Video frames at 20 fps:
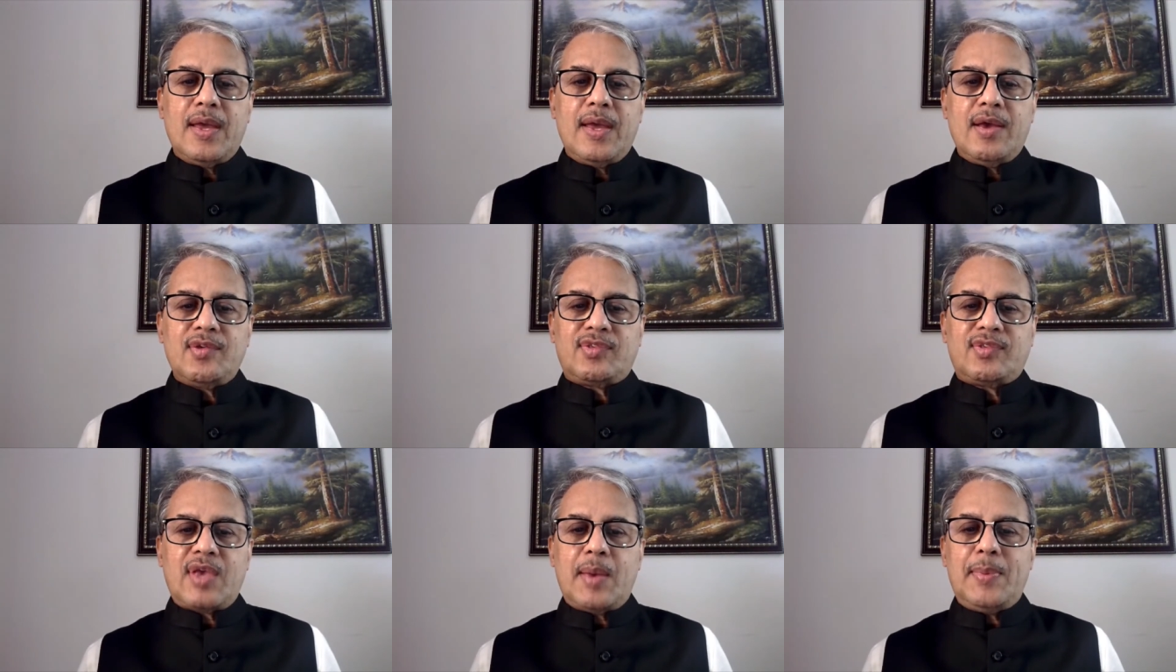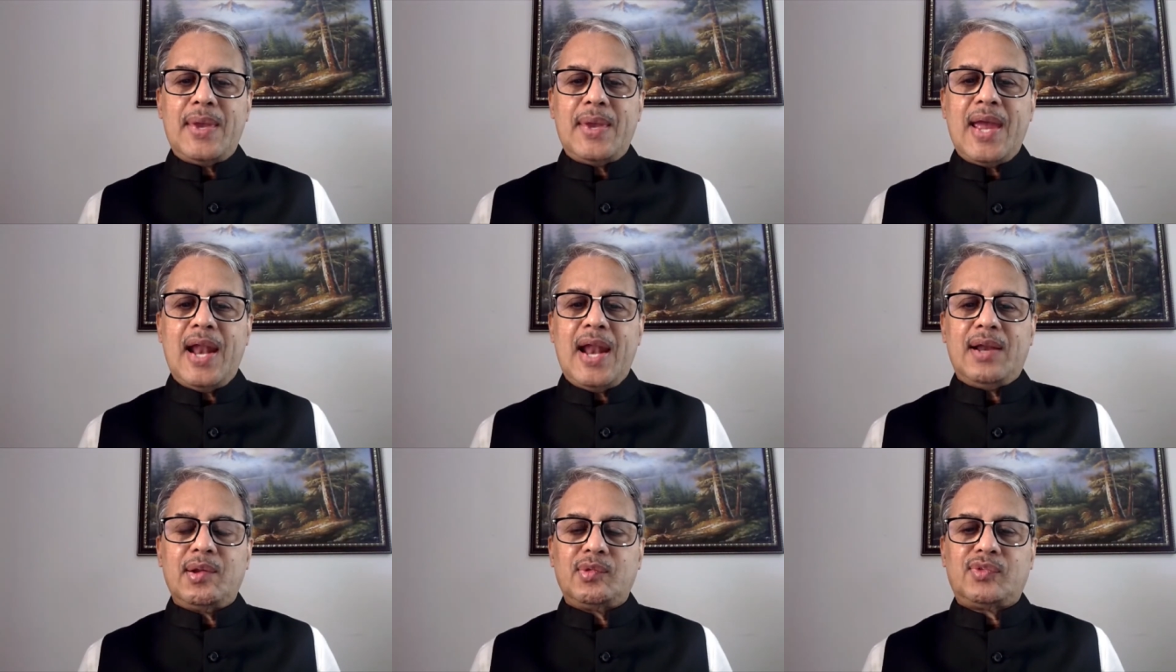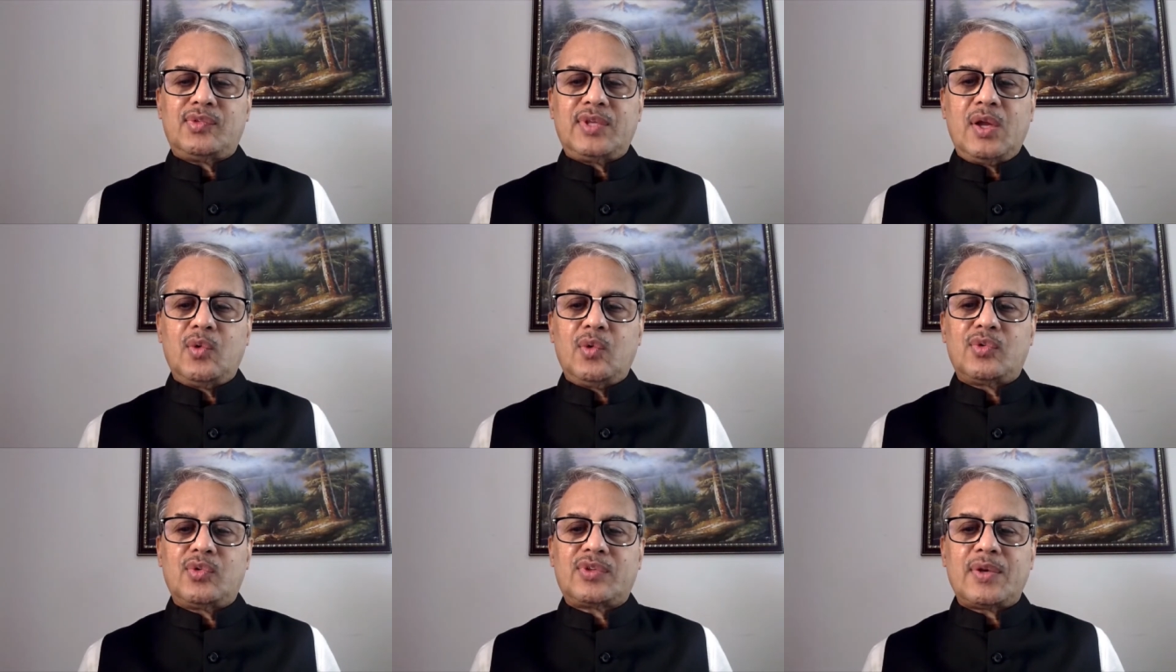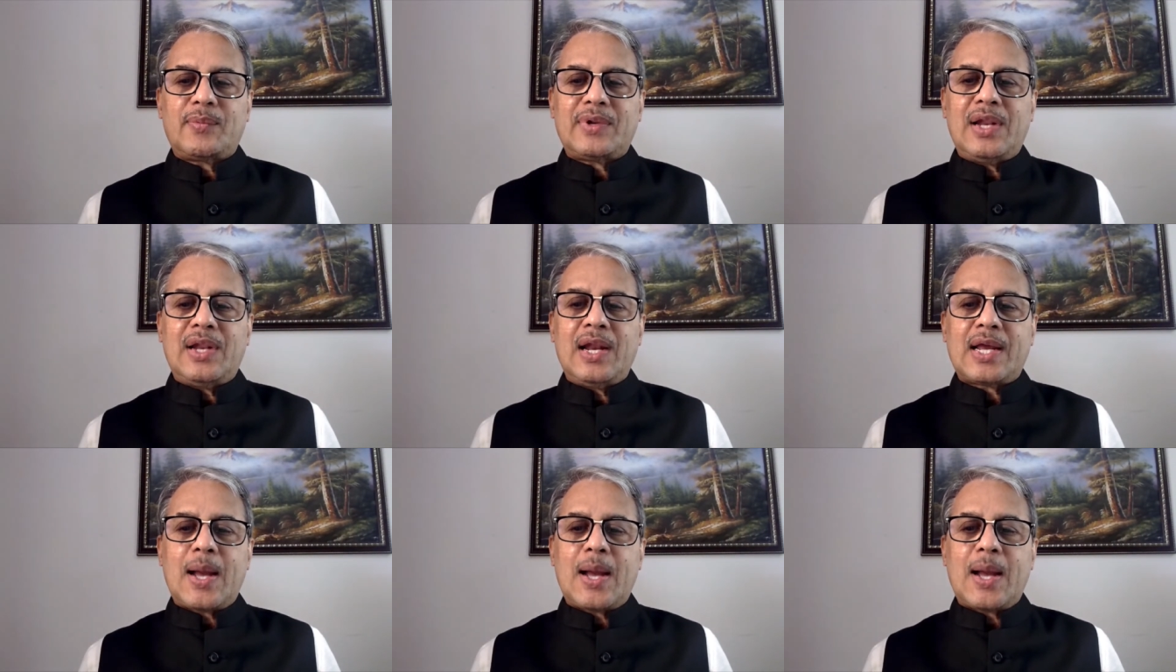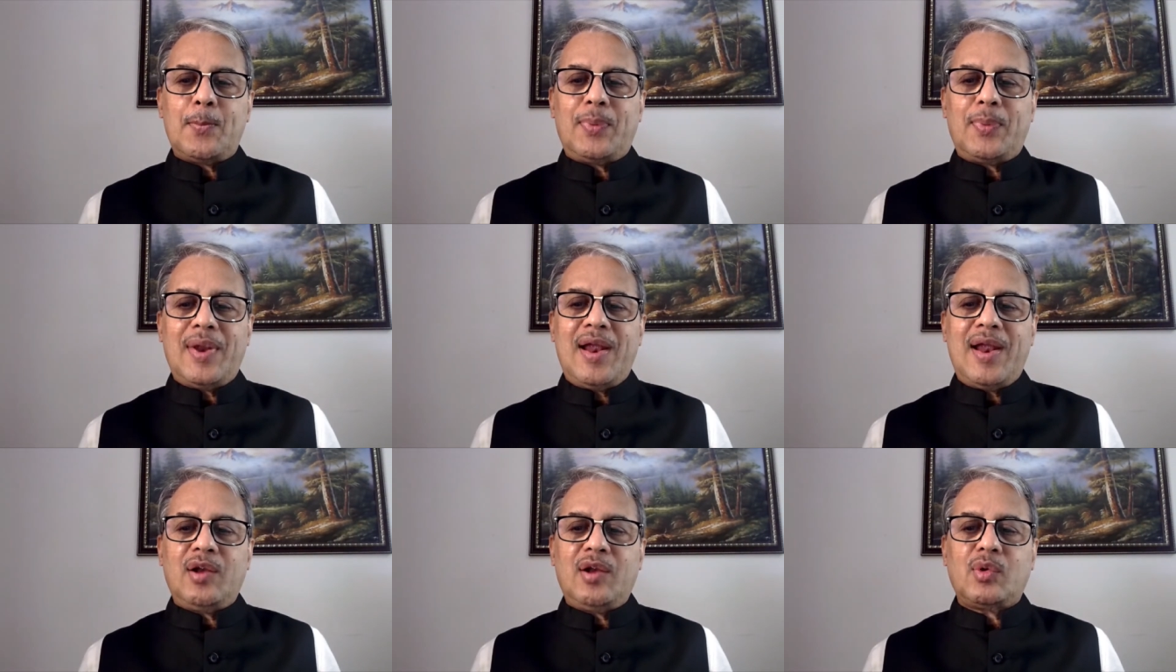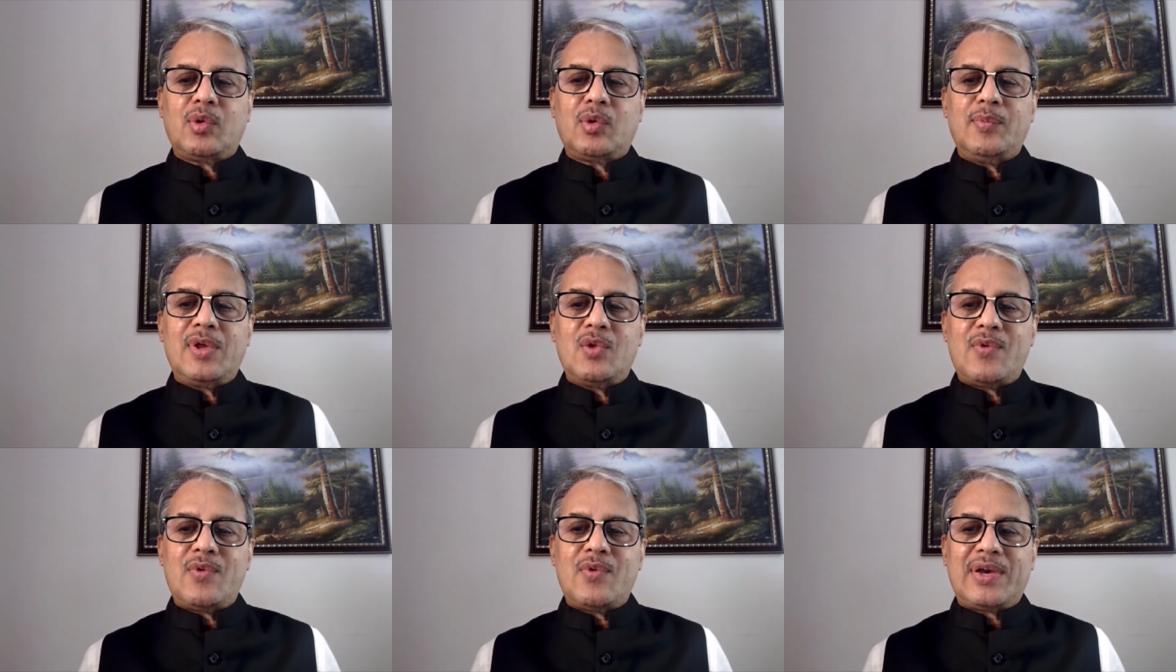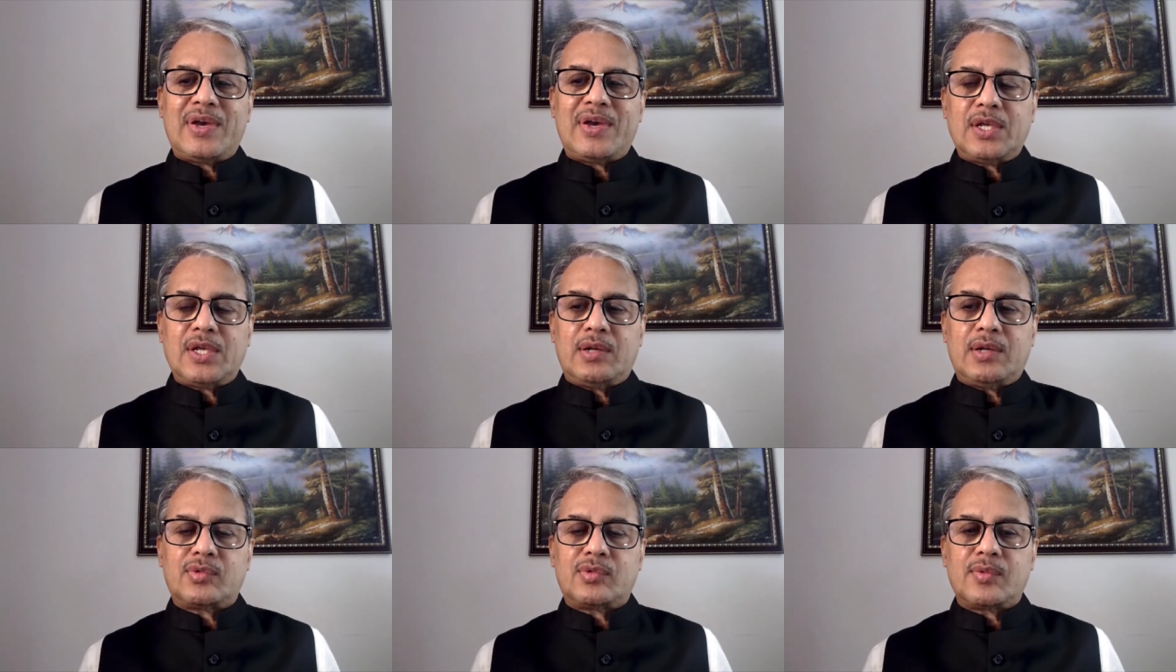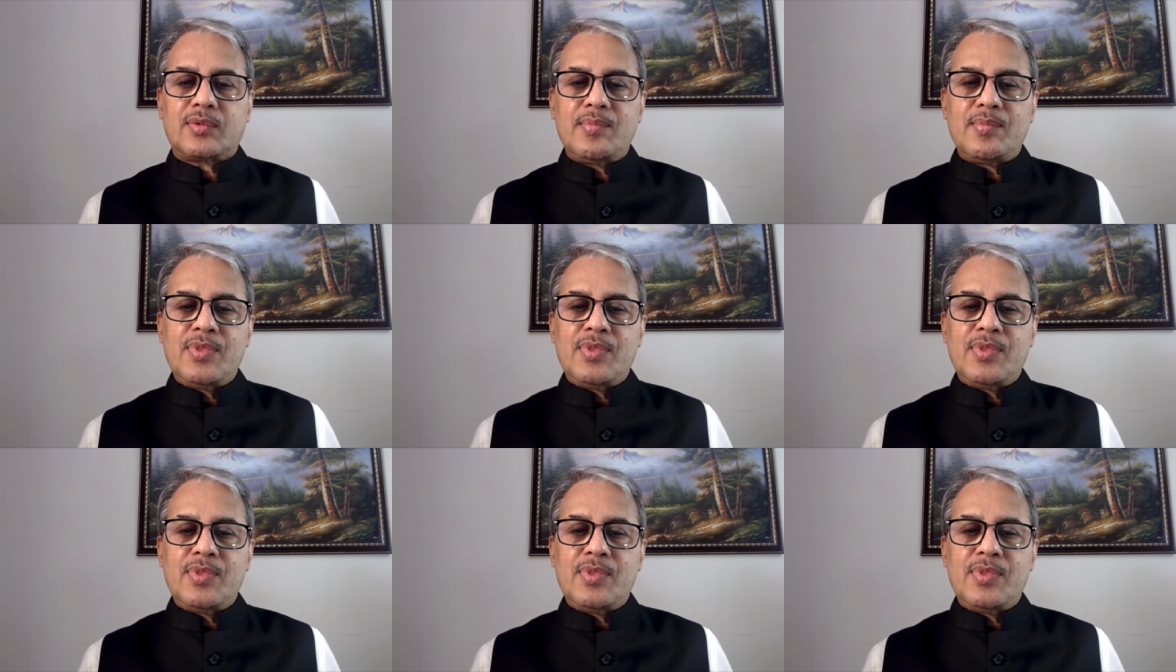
SEBI had received several complaints from investors